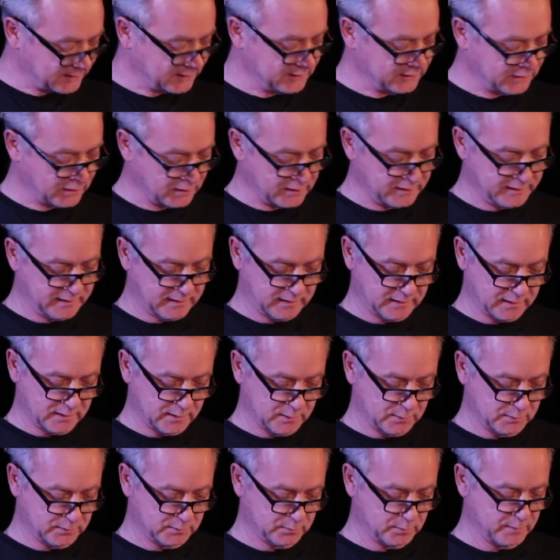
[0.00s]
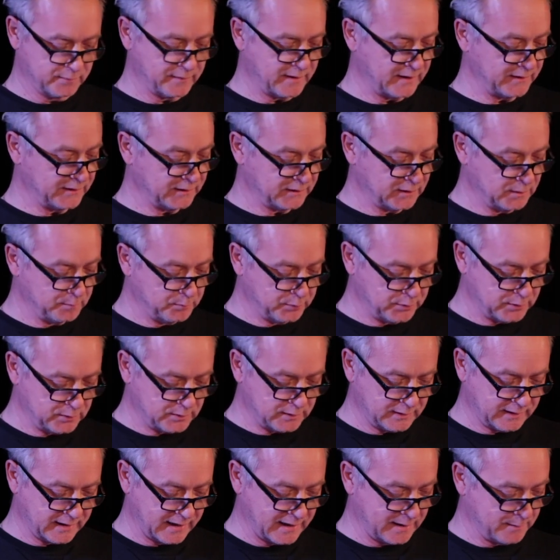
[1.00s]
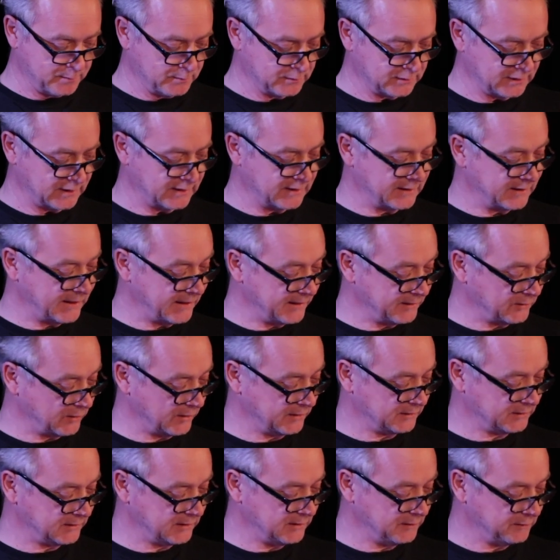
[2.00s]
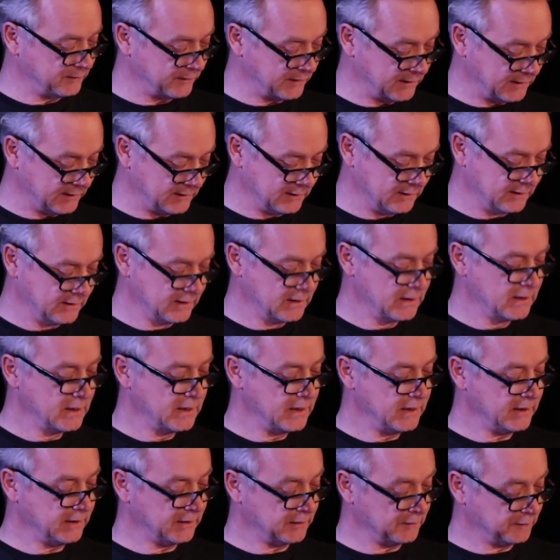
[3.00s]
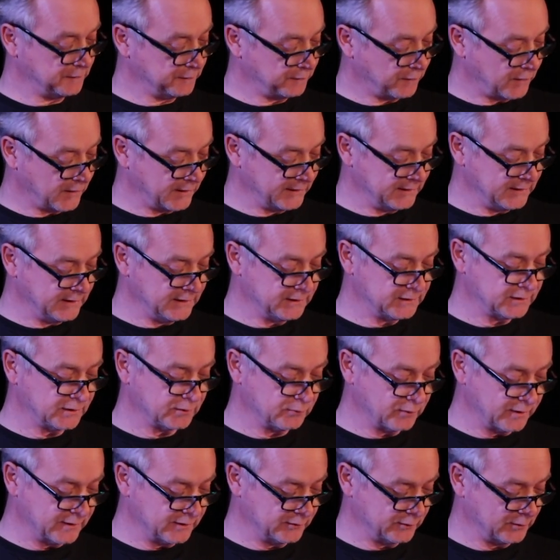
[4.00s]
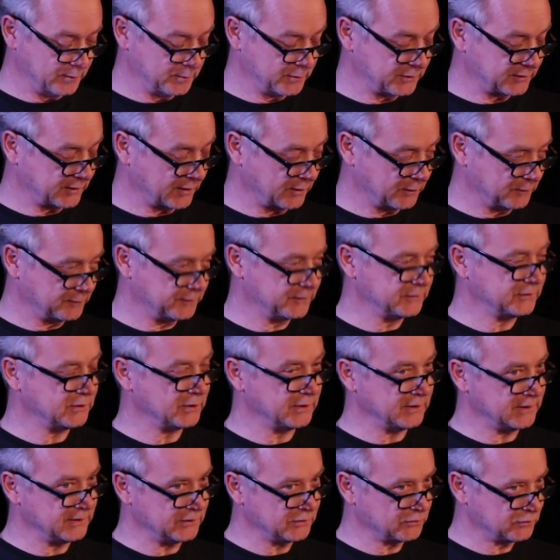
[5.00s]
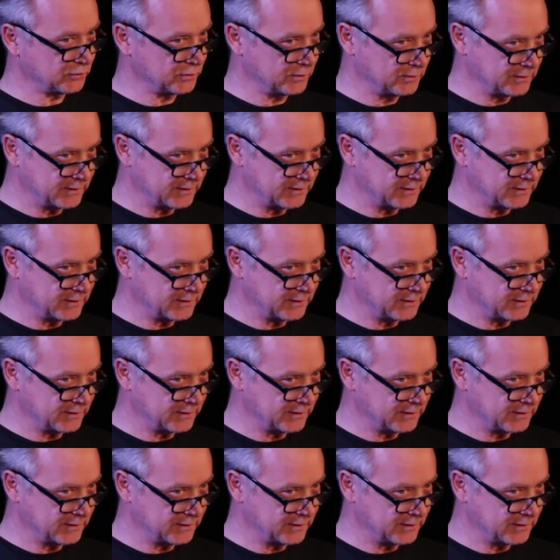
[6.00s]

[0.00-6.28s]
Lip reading: and dirty clothes, without the computer games and late night TV, he could finally surrender himself to his true